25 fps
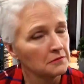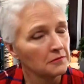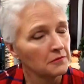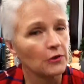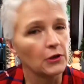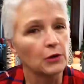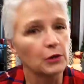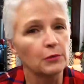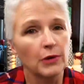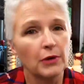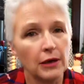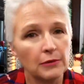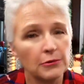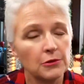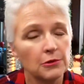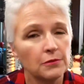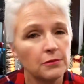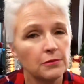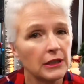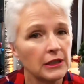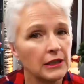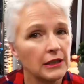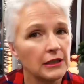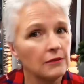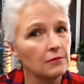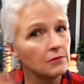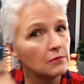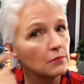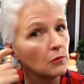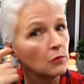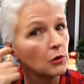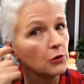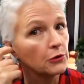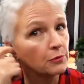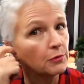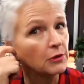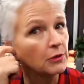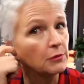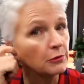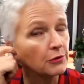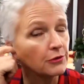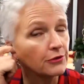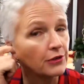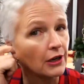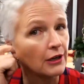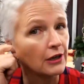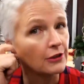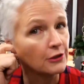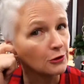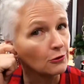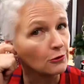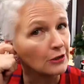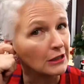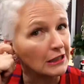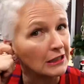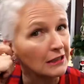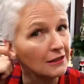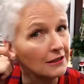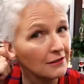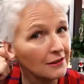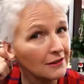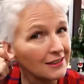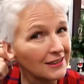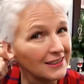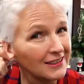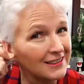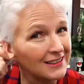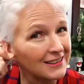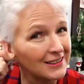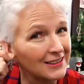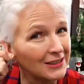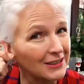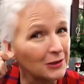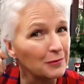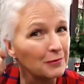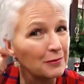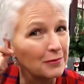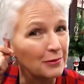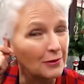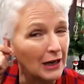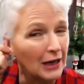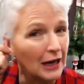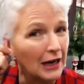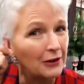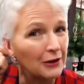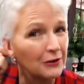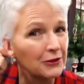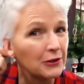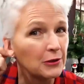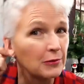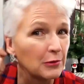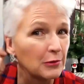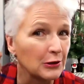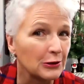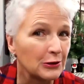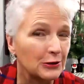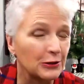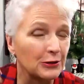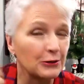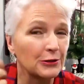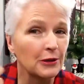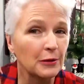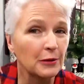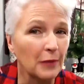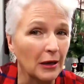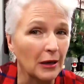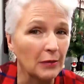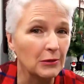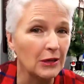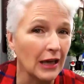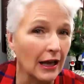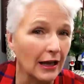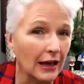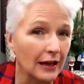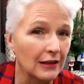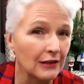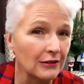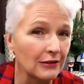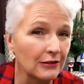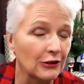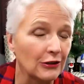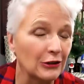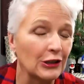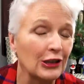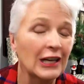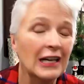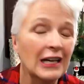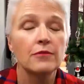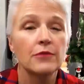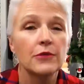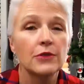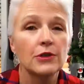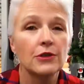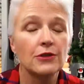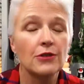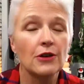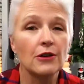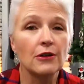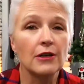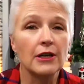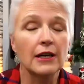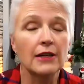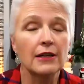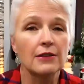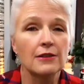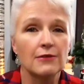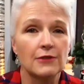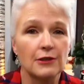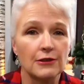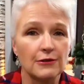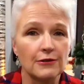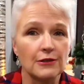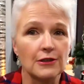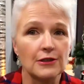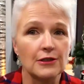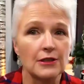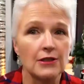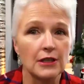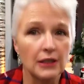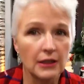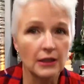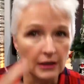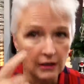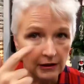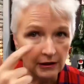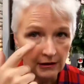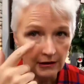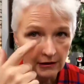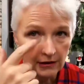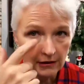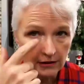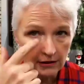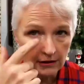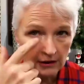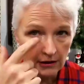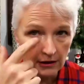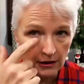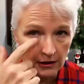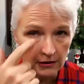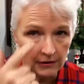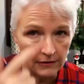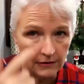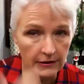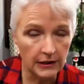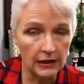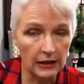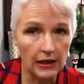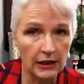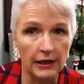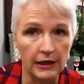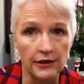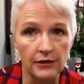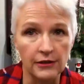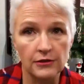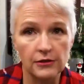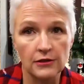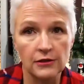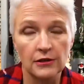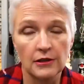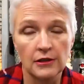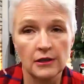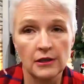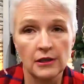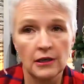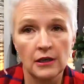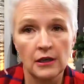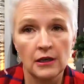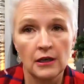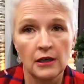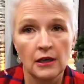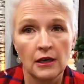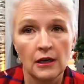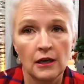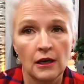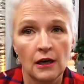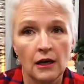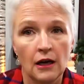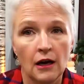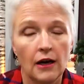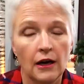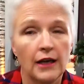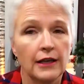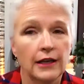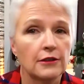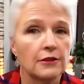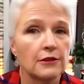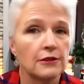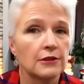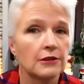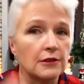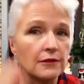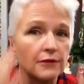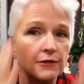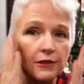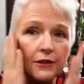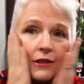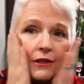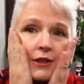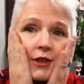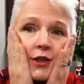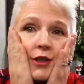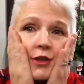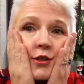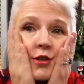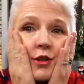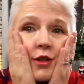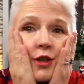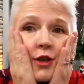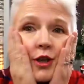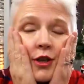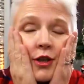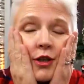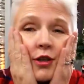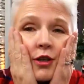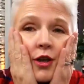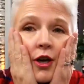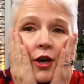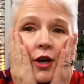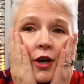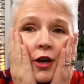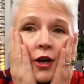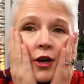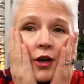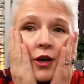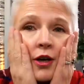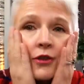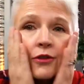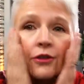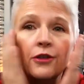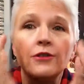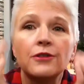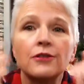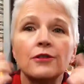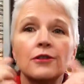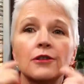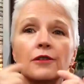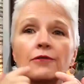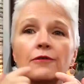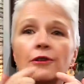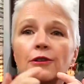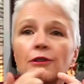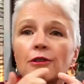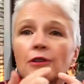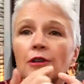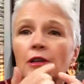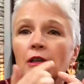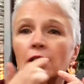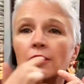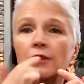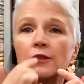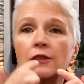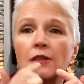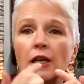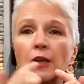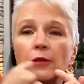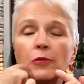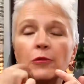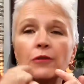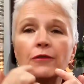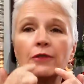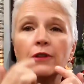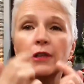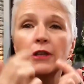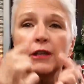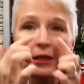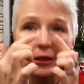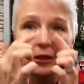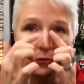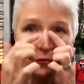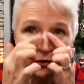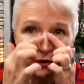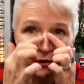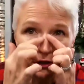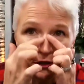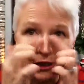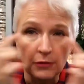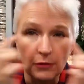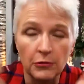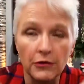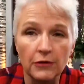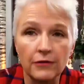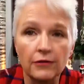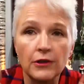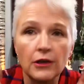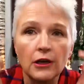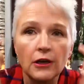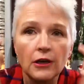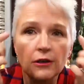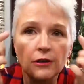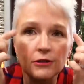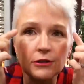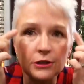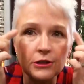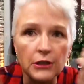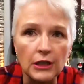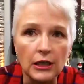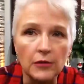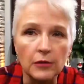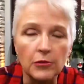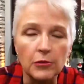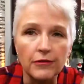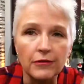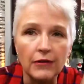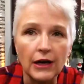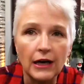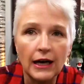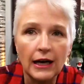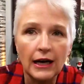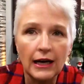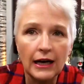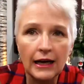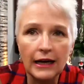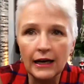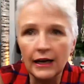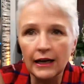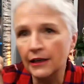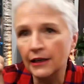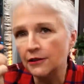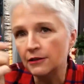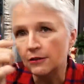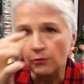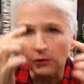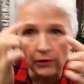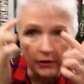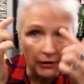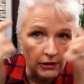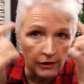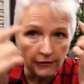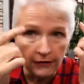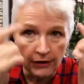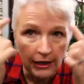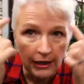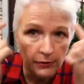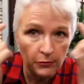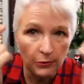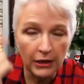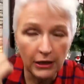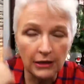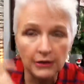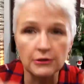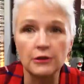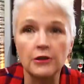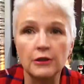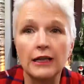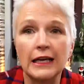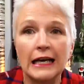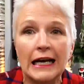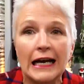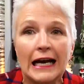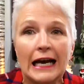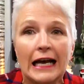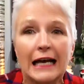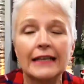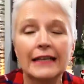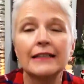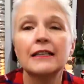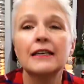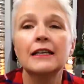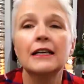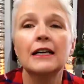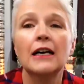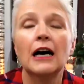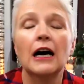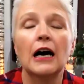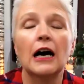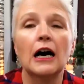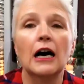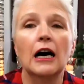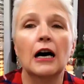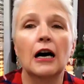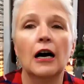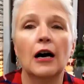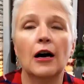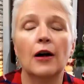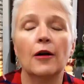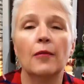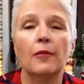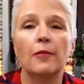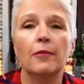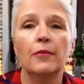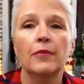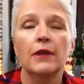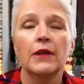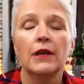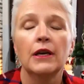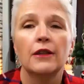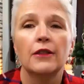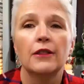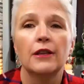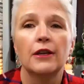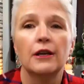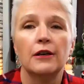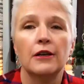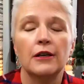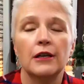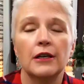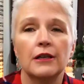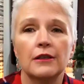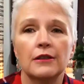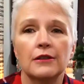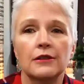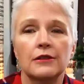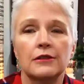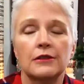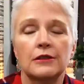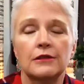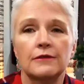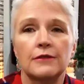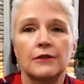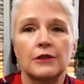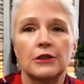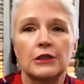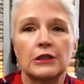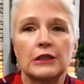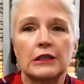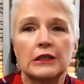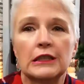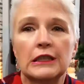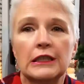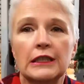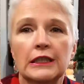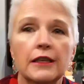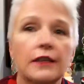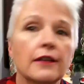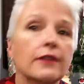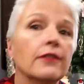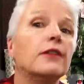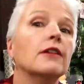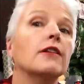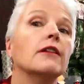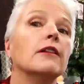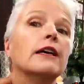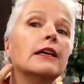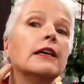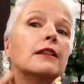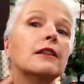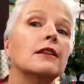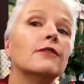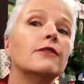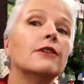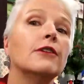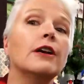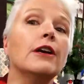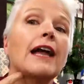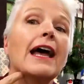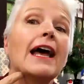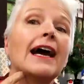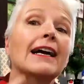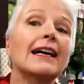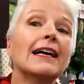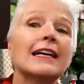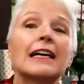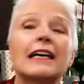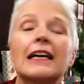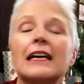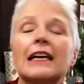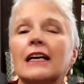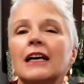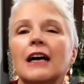They're probably, most people's aren't green. They're brown, they're blue, they might be hazel. There's all kinds of diversity in the color of our eyes. Right? There's diversity in skin tone, there's diversity in shape of lips, shape of nose, shape of eyes, whether you have eyebrows or not. There is diversity in the length of your neck.